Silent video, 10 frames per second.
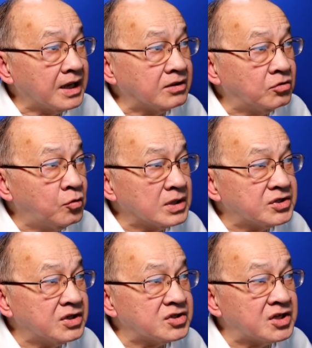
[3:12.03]
And
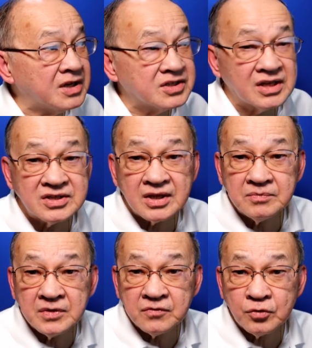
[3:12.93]
dual citizen, as I
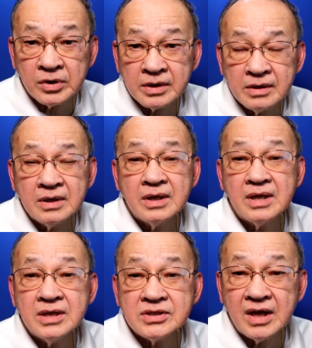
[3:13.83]
said before,
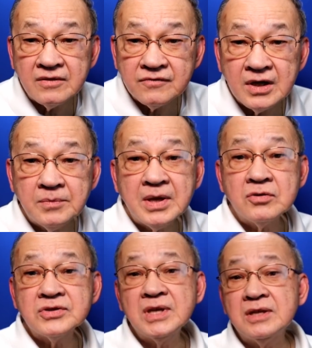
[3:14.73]
is a
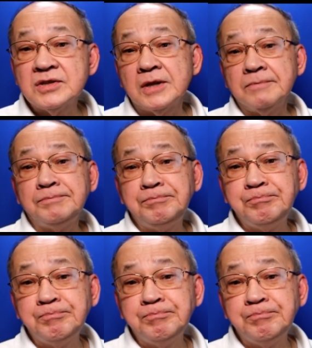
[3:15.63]
Filipino citizen.